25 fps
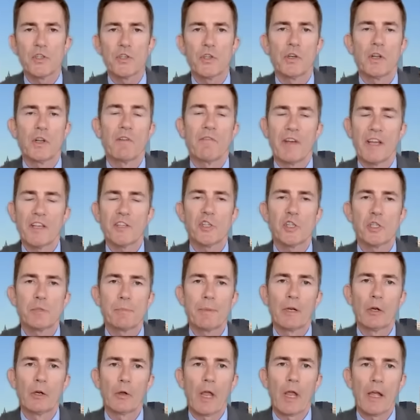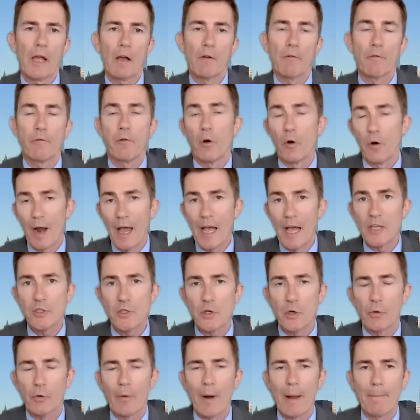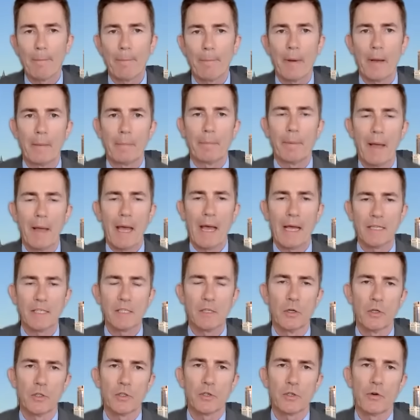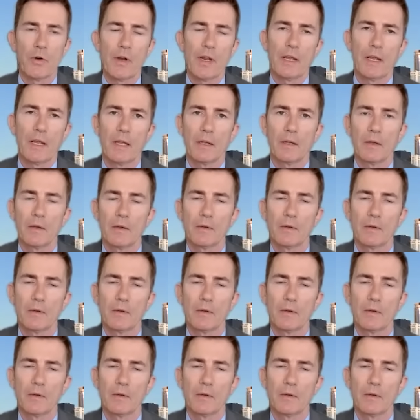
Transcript: should investors be looking out for as you ramp up at Lost Creek?